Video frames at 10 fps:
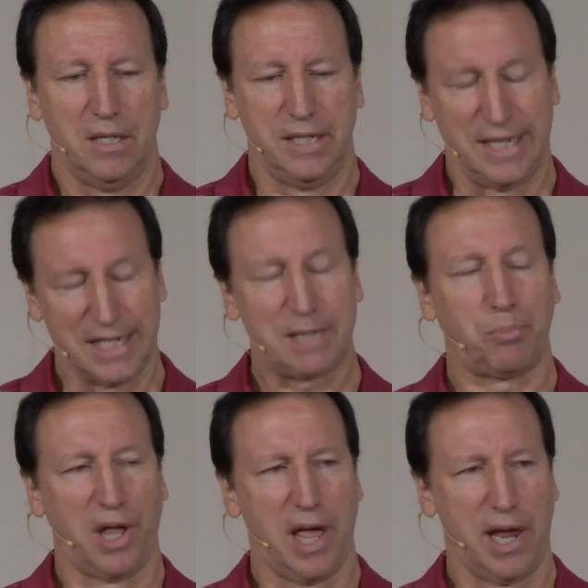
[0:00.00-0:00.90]

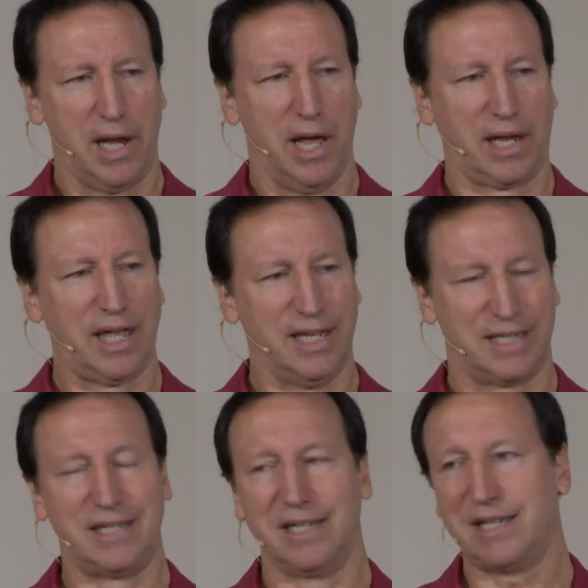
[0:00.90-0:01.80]
displayed a
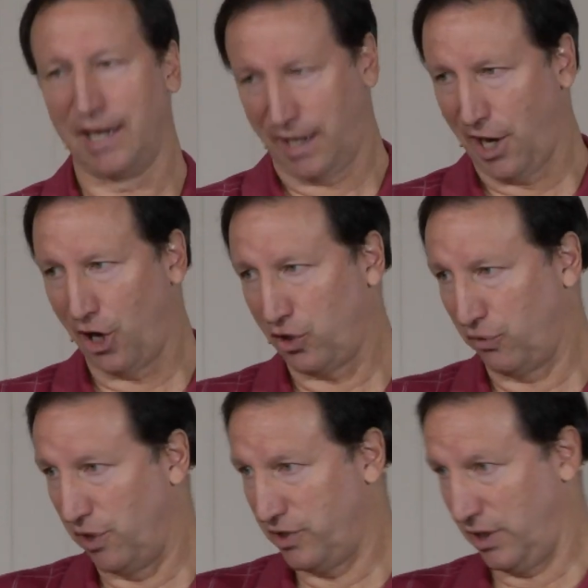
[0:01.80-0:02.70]
consistent
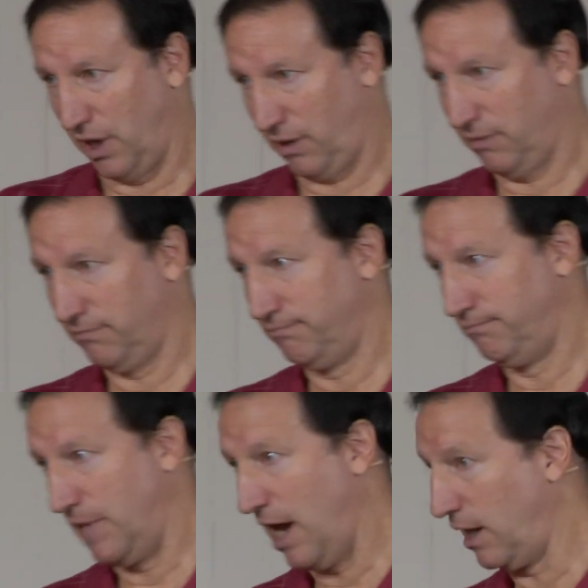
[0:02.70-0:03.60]
characteristic.
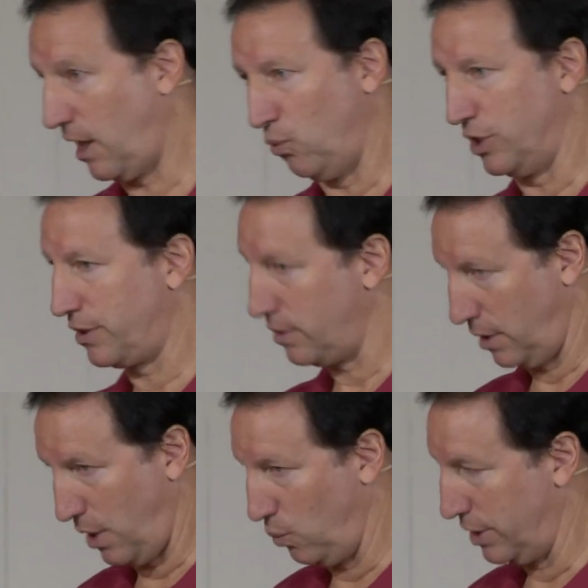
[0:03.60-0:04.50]
Now, he was,
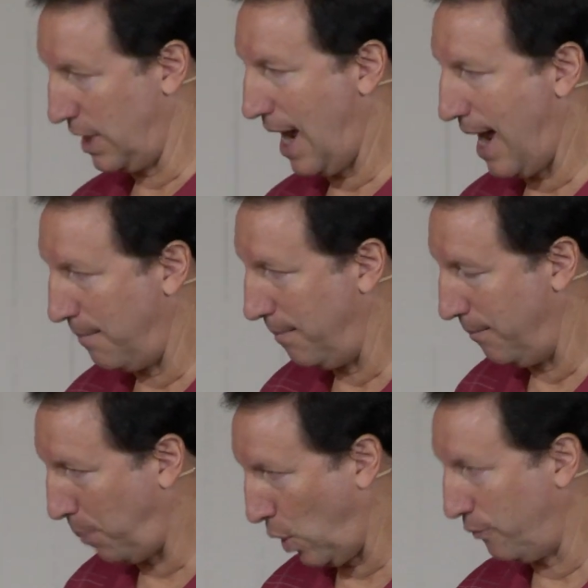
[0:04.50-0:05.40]
he was not
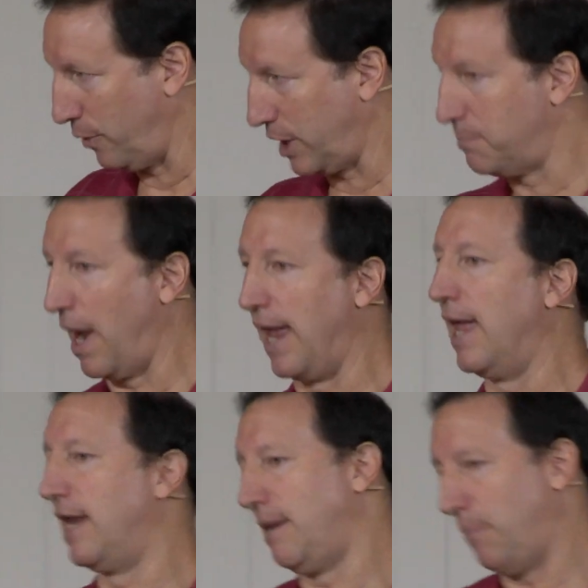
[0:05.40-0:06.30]
perfect by
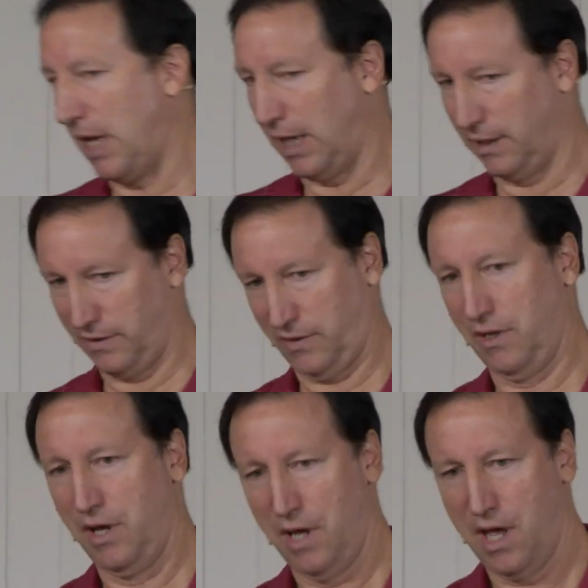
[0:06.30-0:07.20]
any means.
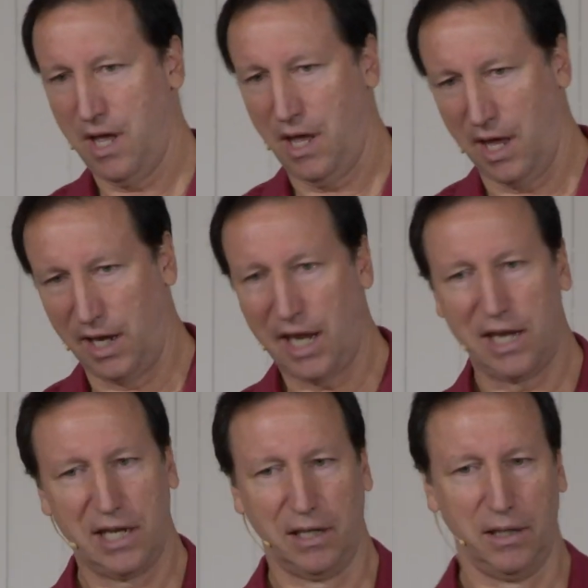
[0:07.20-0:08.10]
And he
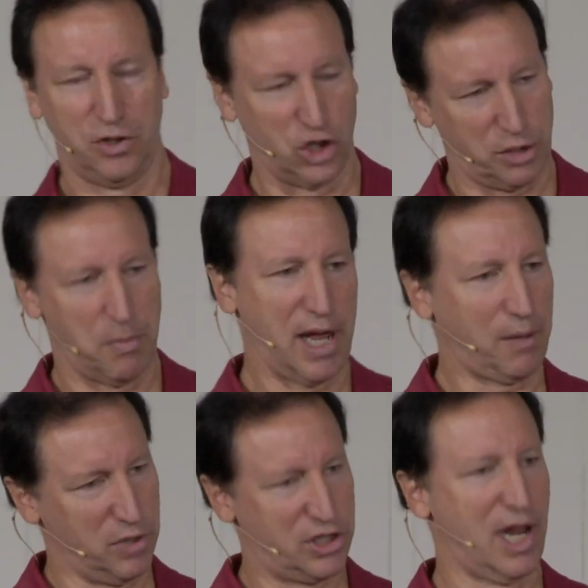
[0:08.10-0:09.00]
didn't just make a
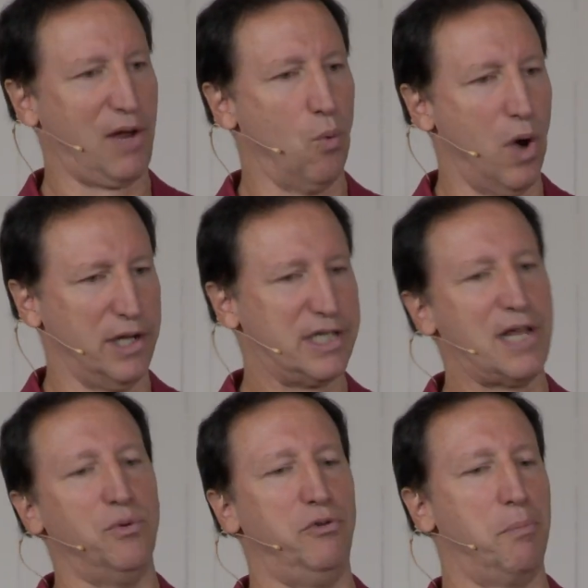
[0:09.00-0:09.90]
mistake once,
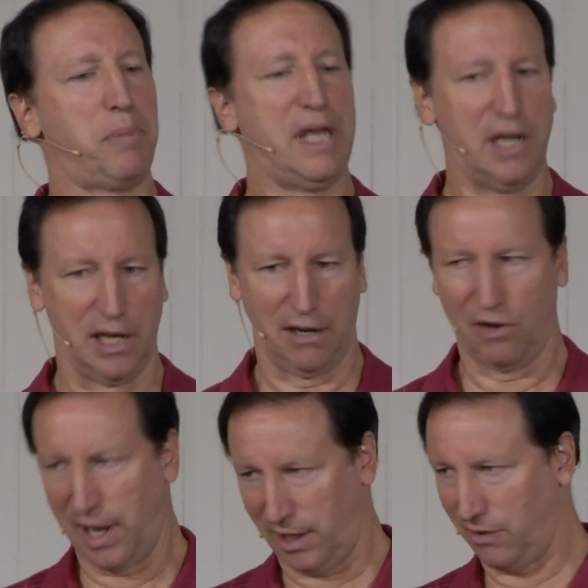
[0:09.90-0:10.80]
he would repeat it,
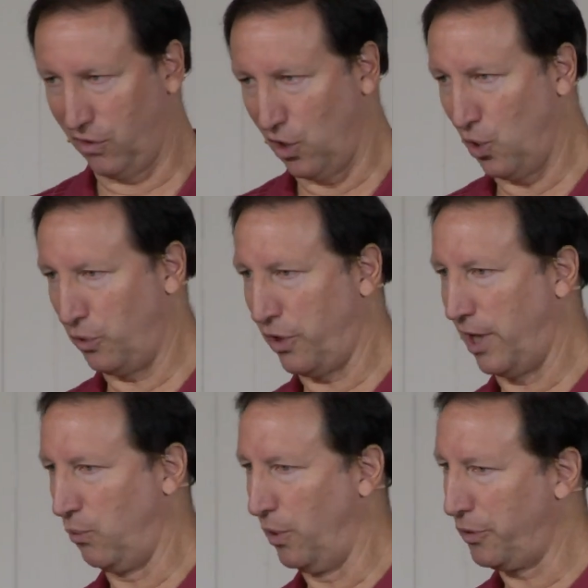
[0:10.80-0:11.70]
like the whole
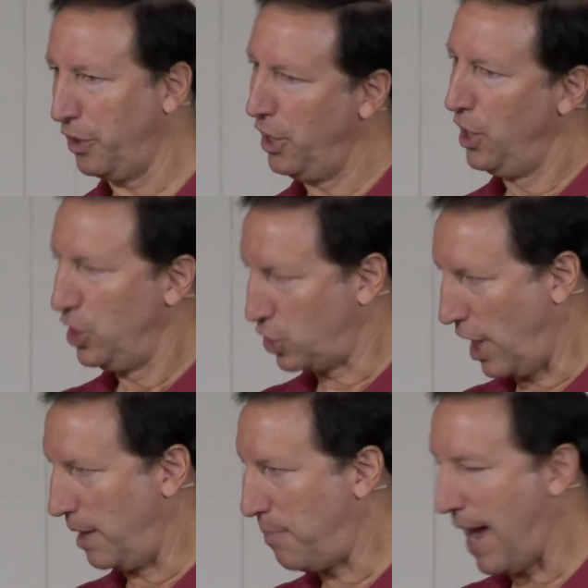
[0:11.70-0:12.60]
thing with
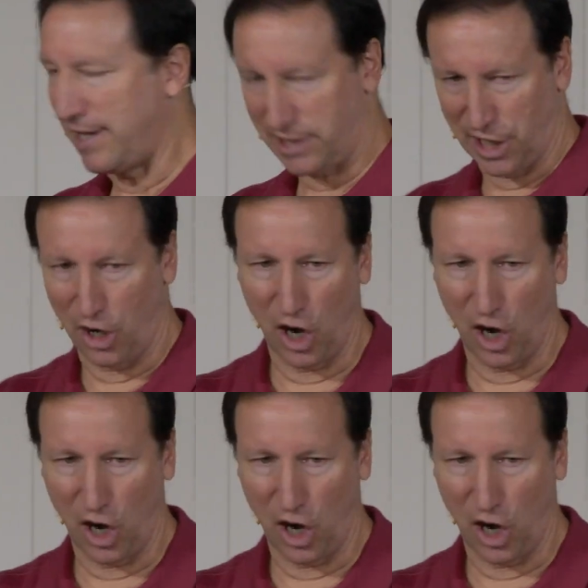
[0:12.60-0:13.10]
trying to pass Sarah